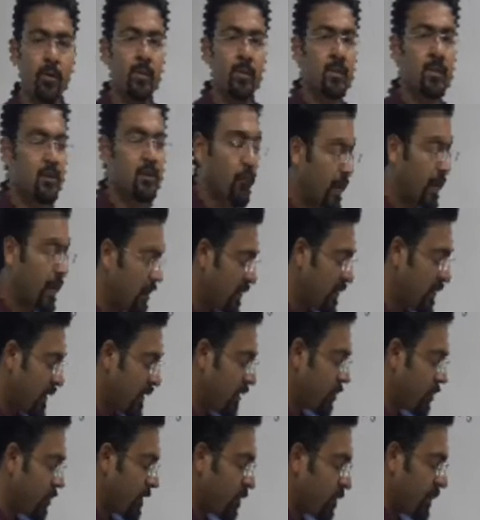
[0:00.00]
quickly write down a
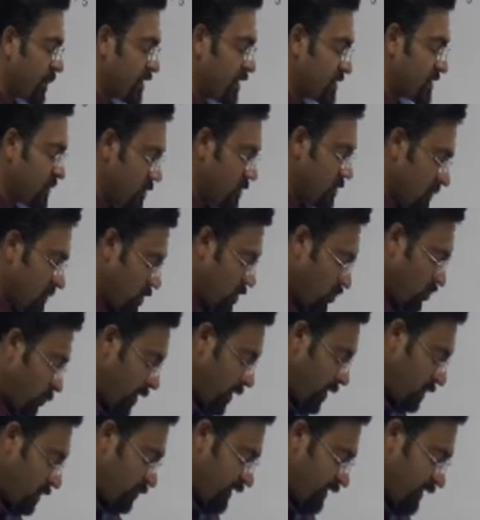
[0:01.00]
question. What
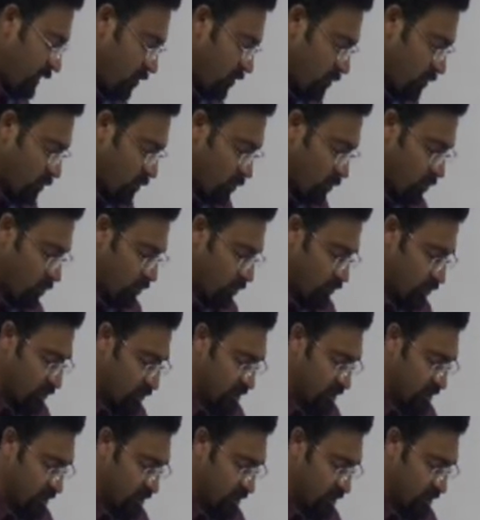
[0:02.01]
weight of glucose